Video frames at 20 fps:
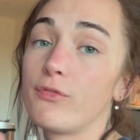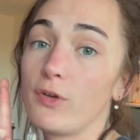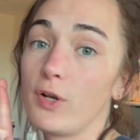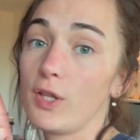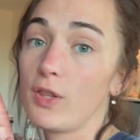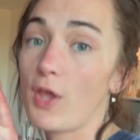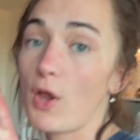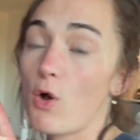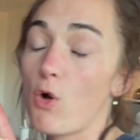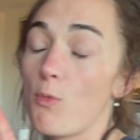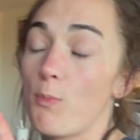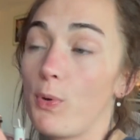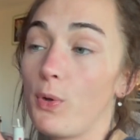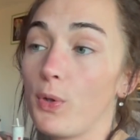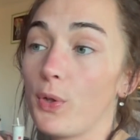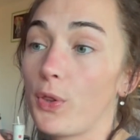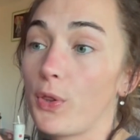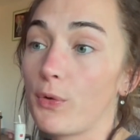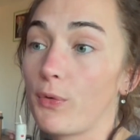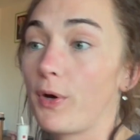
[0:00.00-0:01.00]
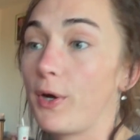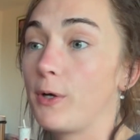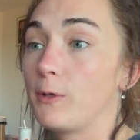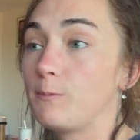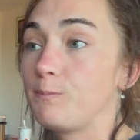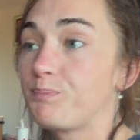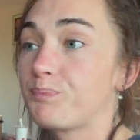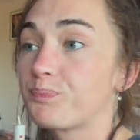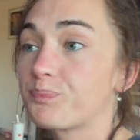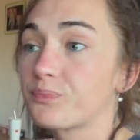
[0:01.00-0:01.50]
they all pull
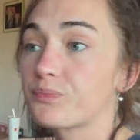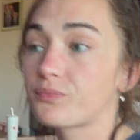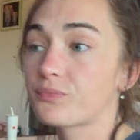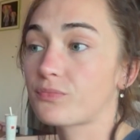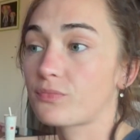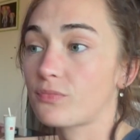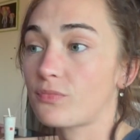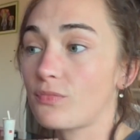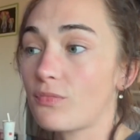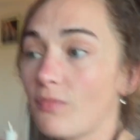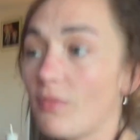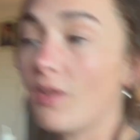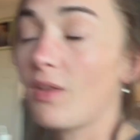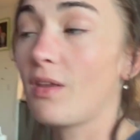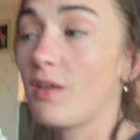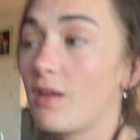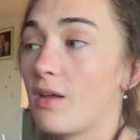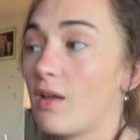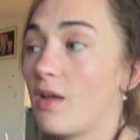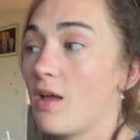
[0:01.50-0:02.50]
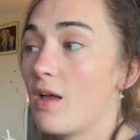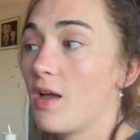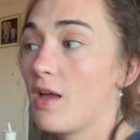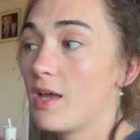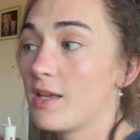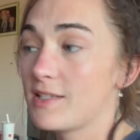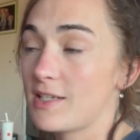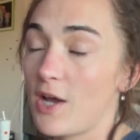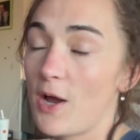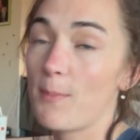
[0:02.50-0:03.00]
through.
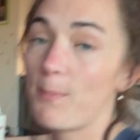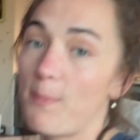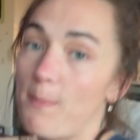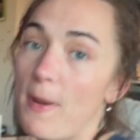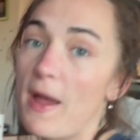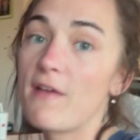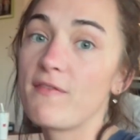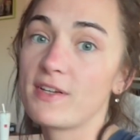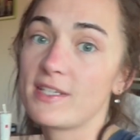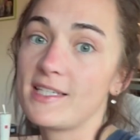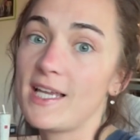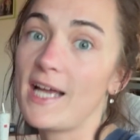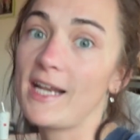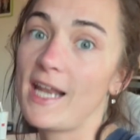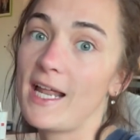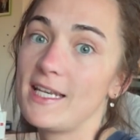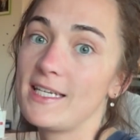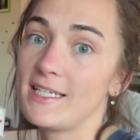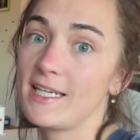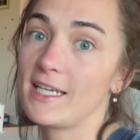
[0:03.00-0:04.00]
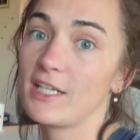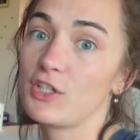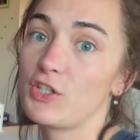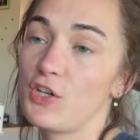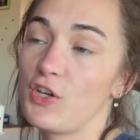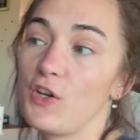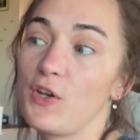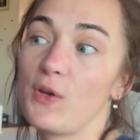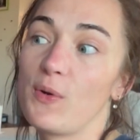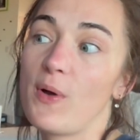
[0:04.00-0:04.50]
So a bit of a sad ending
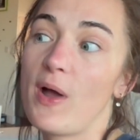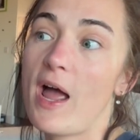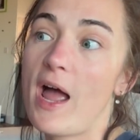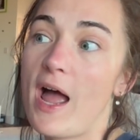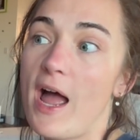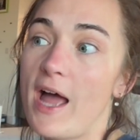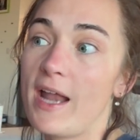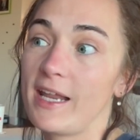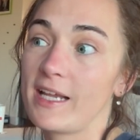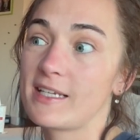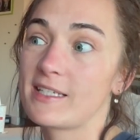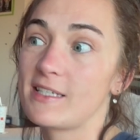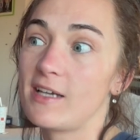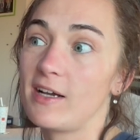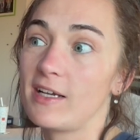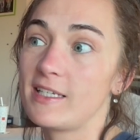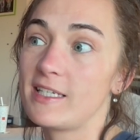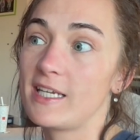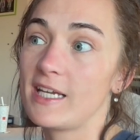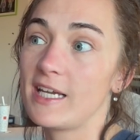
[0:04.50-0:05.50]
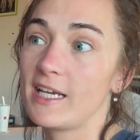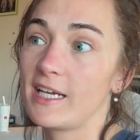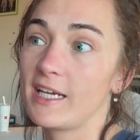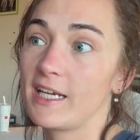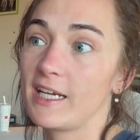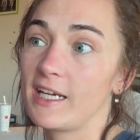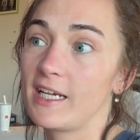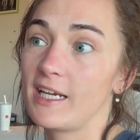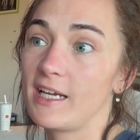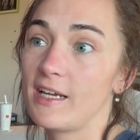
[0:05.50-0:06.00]
to an
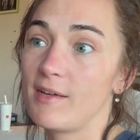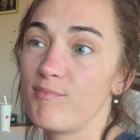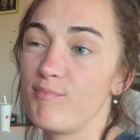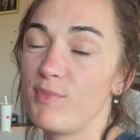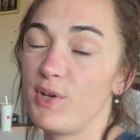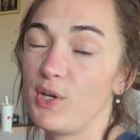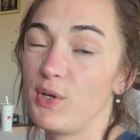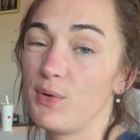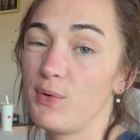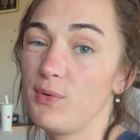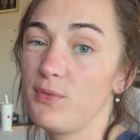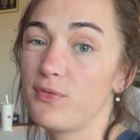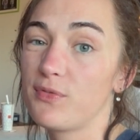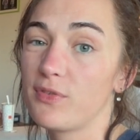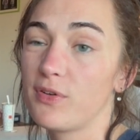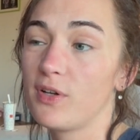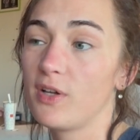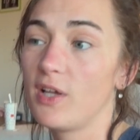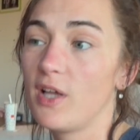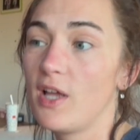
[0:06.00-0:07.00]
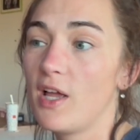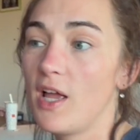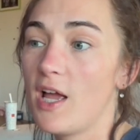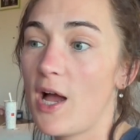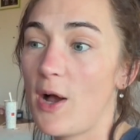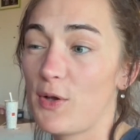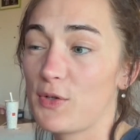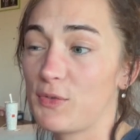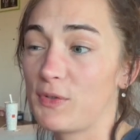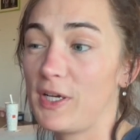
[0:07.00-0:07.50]
exciting move.
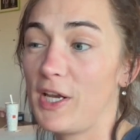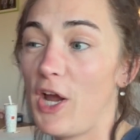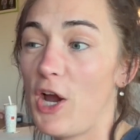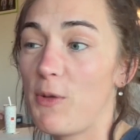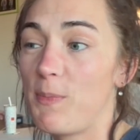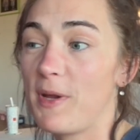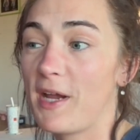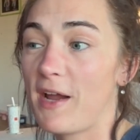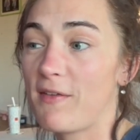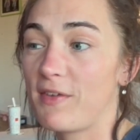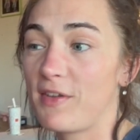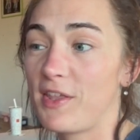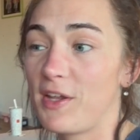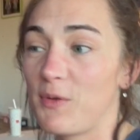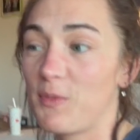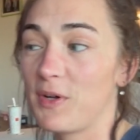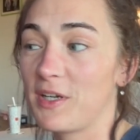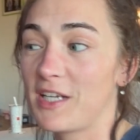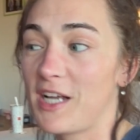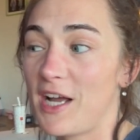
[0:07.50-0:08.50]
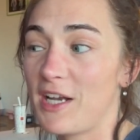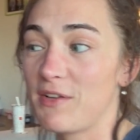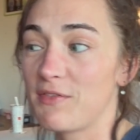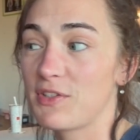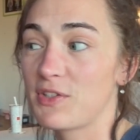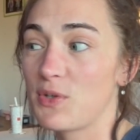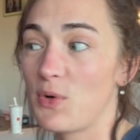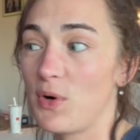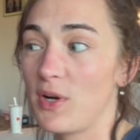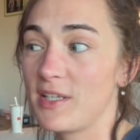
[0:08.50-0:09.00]
I was really hoping everything would kind of
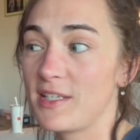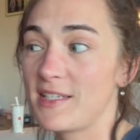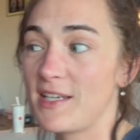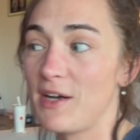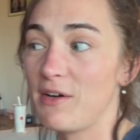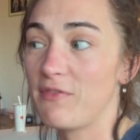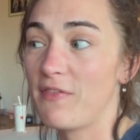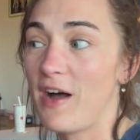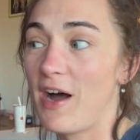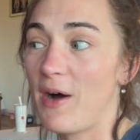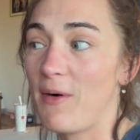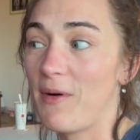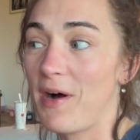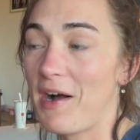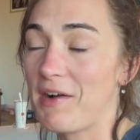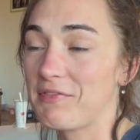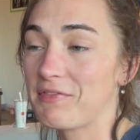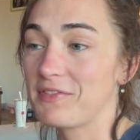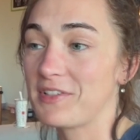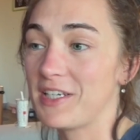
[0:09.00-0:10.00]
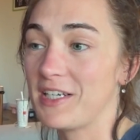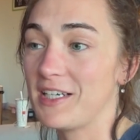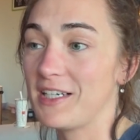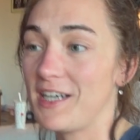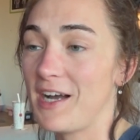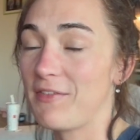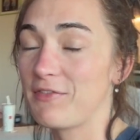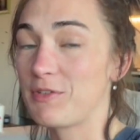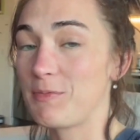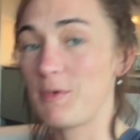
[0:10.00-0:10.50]
sort itself out
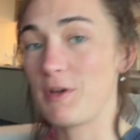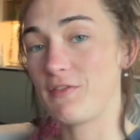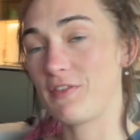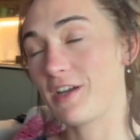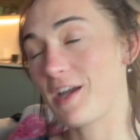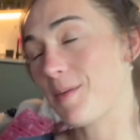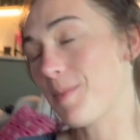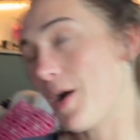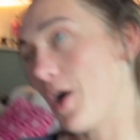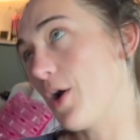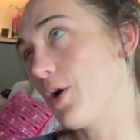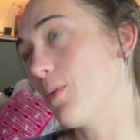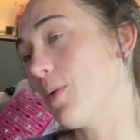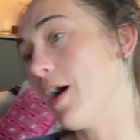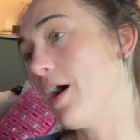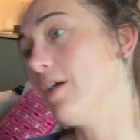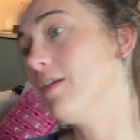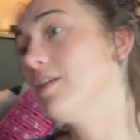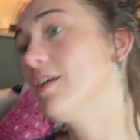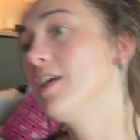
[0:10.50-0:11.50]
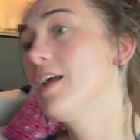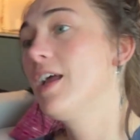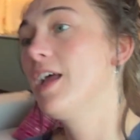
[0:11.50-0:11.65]
after moving it, but oh well.